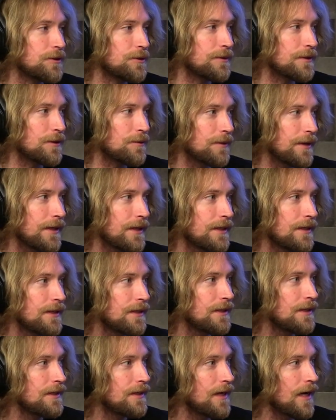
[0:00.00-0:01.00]
to in attuned a way.
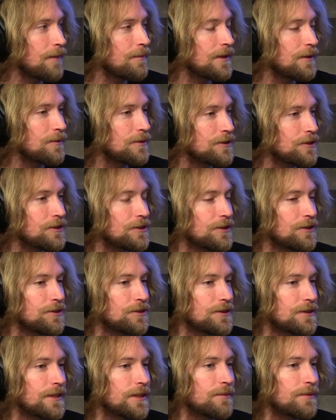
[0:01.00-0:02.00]
I mean, which is
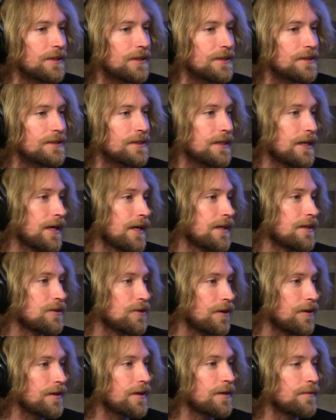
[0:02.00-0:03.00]
interesting because again,
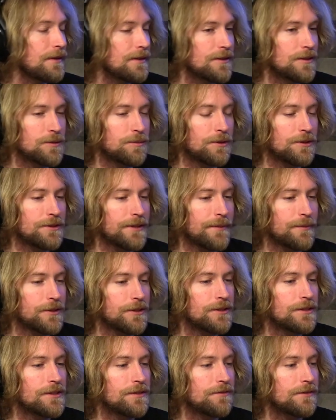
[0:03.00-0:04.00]
talking about these
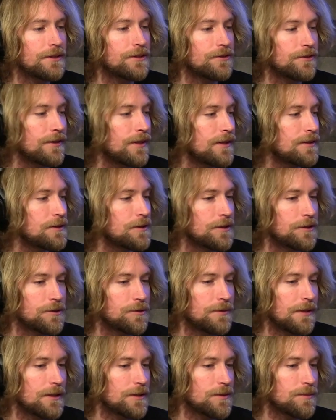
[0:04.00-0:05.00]
perceptions, if these are not
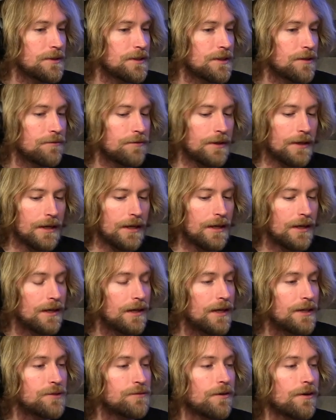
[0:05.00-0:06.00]
there's not specific
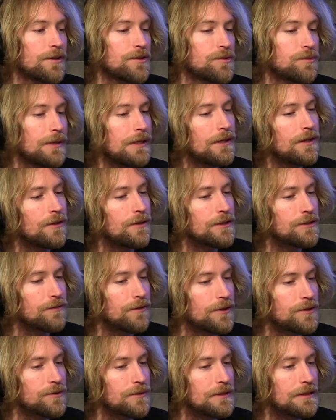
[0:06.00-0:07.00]
as far as we know, as
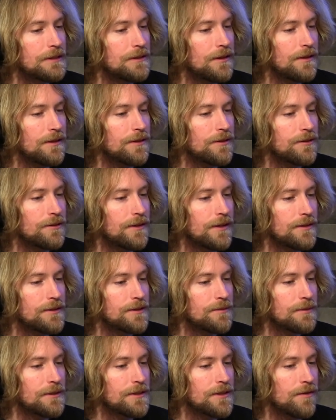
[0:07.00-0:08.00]
far as we study, they're not
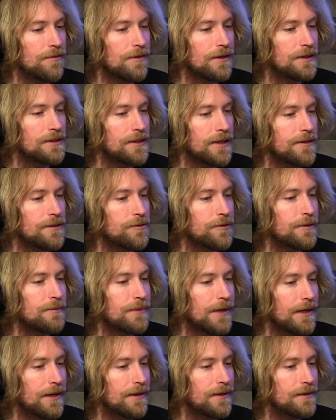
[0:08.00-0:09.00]
specific sensory
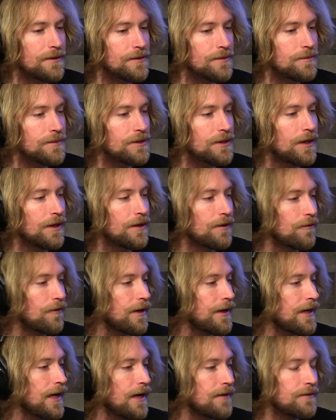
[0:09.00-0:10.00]
mechanisms, mm.
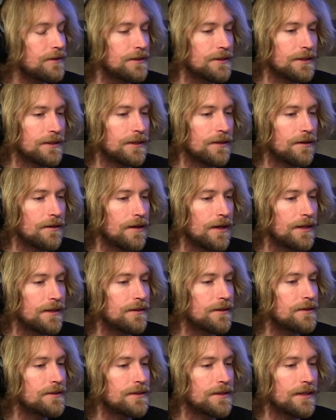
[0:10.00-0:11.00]
right? Mm-hmm. Obviously, light
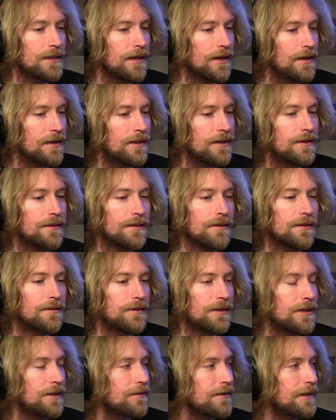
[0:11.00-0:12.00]
is the eye. You know,
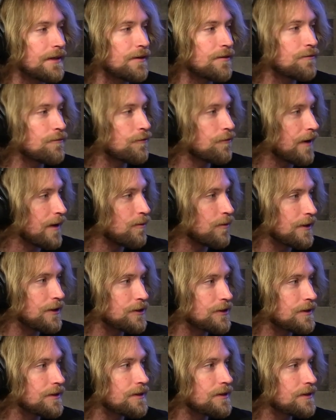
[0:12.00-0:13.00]
hearing
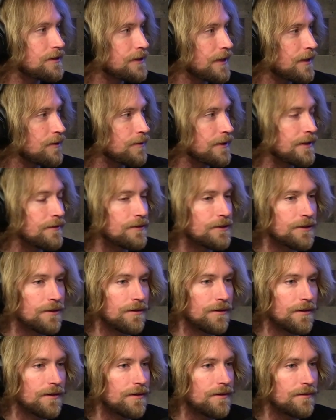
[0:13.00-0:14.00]
vibrations, sound waves
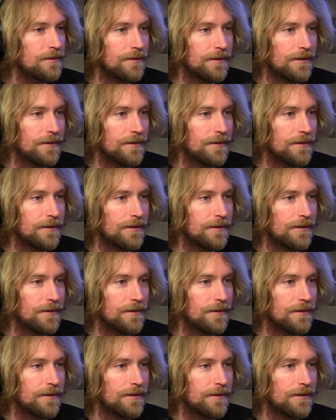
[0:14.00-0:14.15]
are